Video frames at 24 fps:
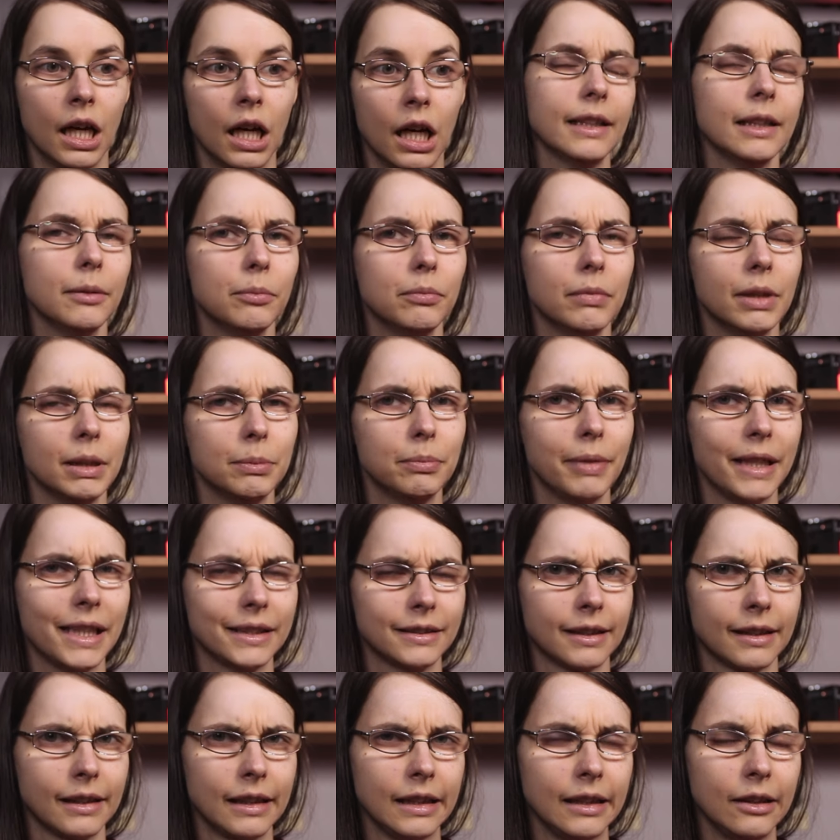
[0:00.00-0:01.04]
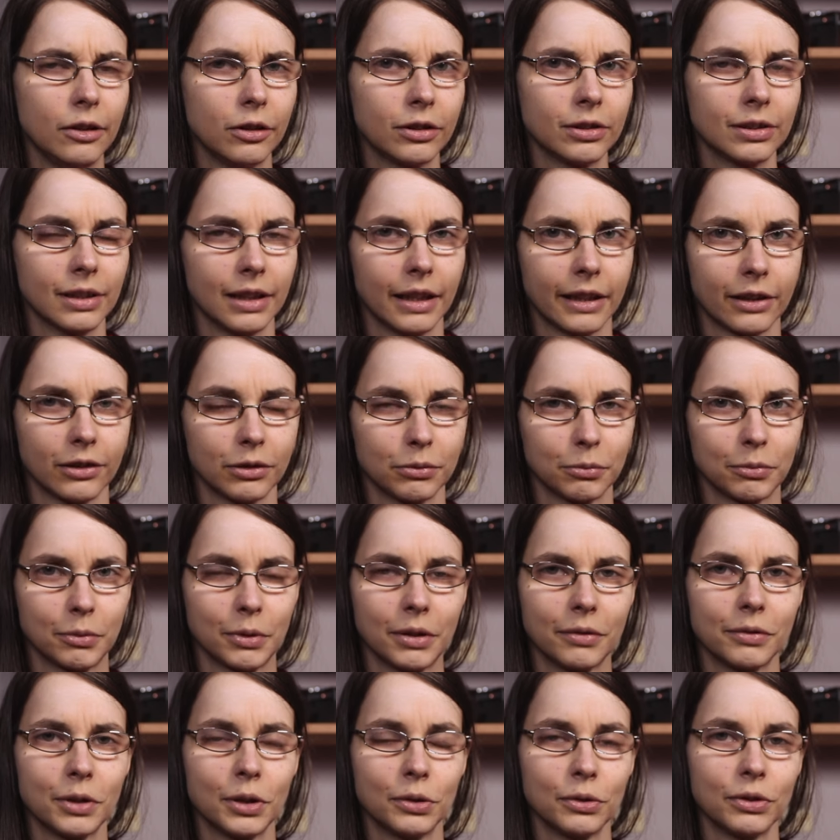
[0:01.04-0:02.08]
It, it basically looks like
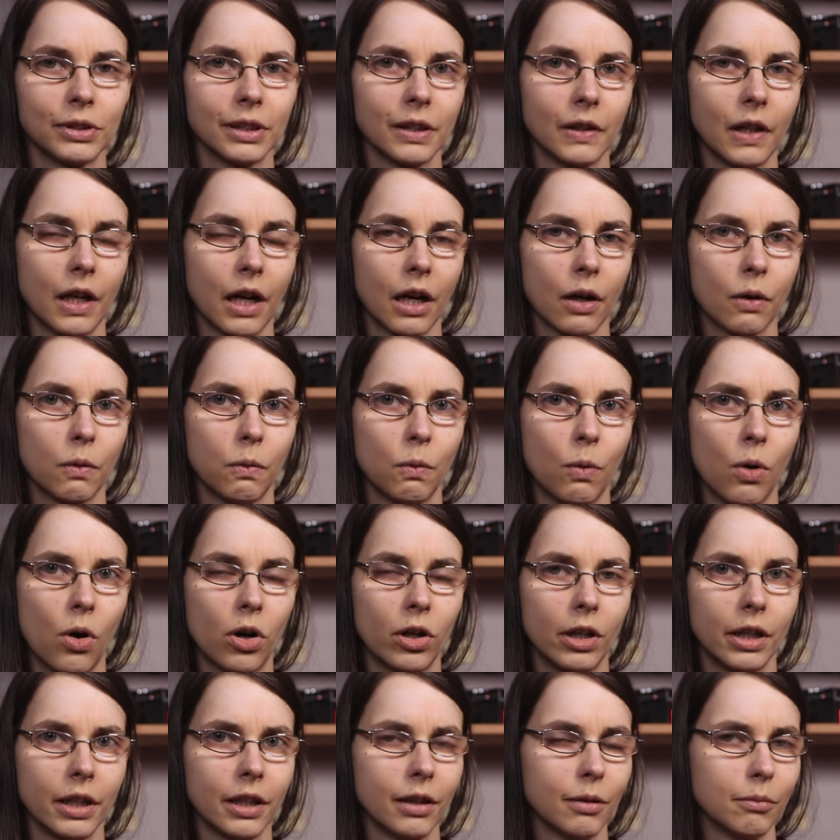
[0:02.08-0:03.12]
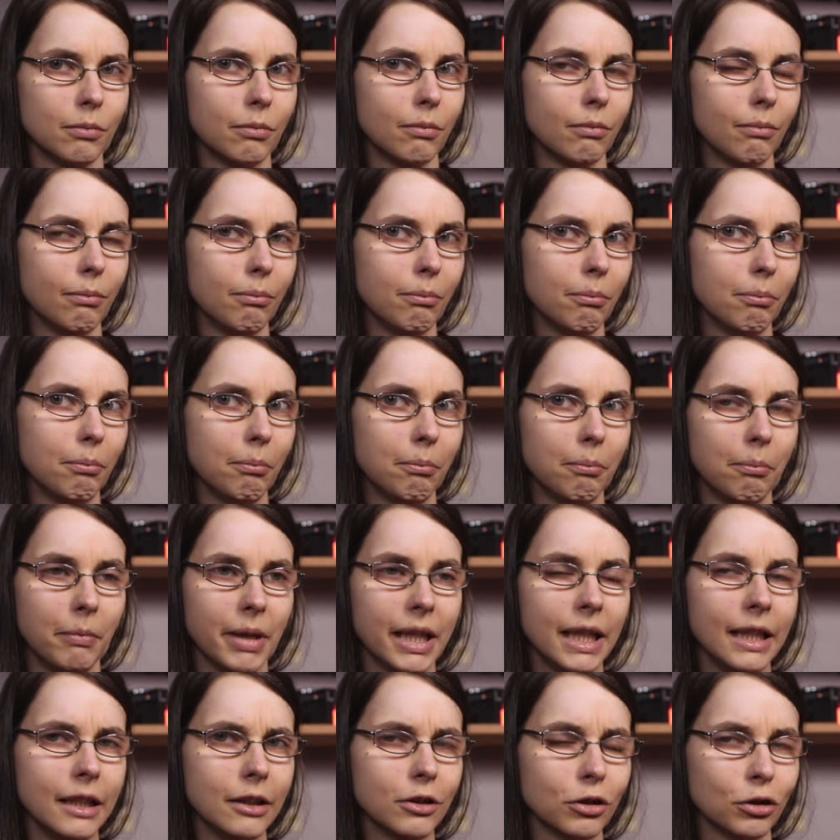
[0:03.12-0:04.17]
one of those aquarium
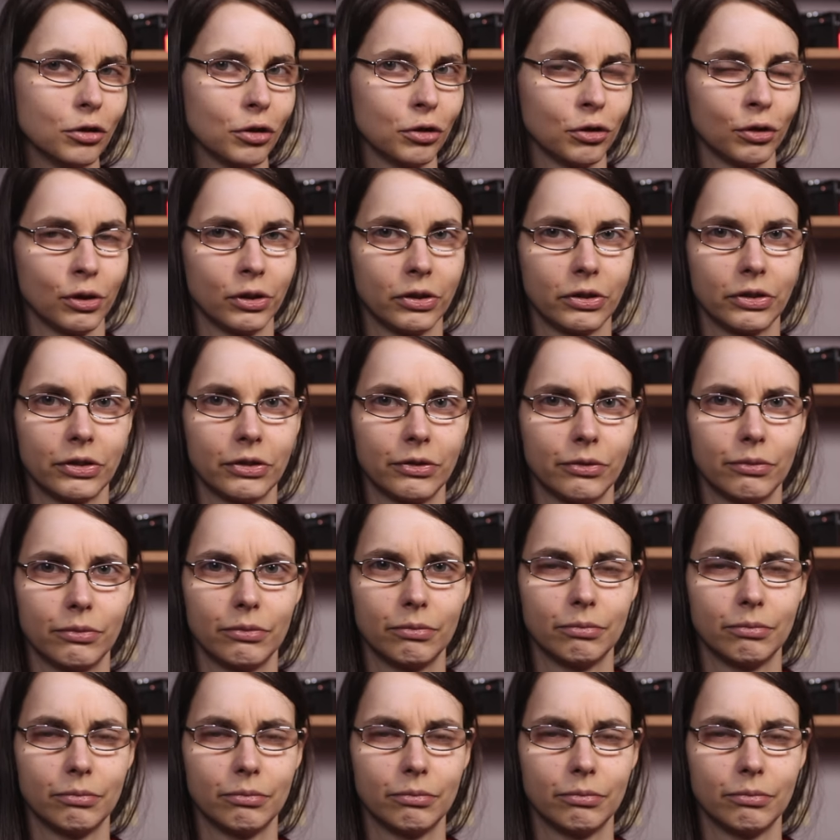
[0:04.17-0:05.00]
heaters